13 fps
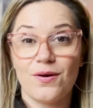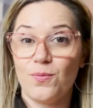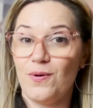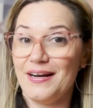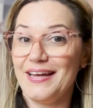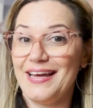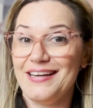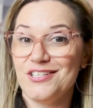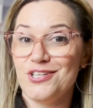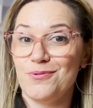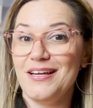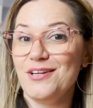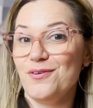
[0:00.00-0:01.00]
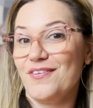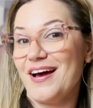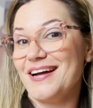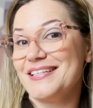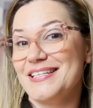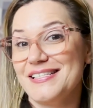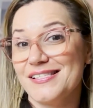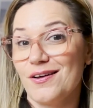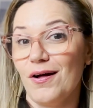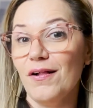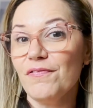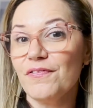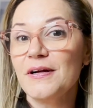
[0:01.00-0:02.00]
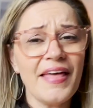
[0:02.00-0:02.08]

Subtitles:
or want to get into it, you've got disc golf.